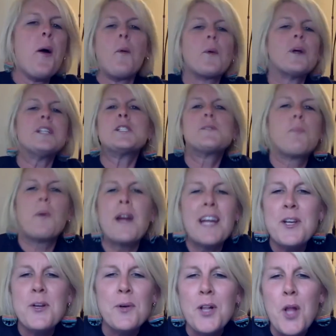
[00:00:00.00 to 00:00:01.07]
We're just
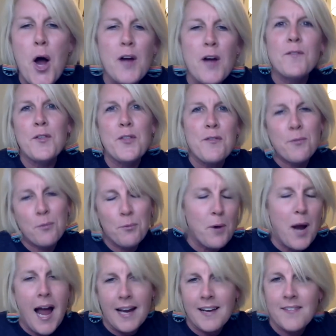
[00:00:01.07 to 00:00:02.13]
bringing you along for the
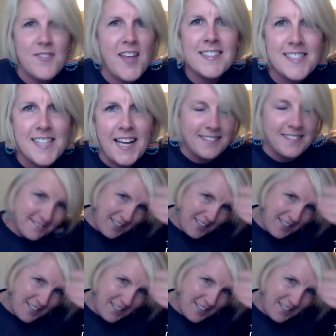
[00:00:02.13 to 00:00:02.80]
ride. That's it. Yeah.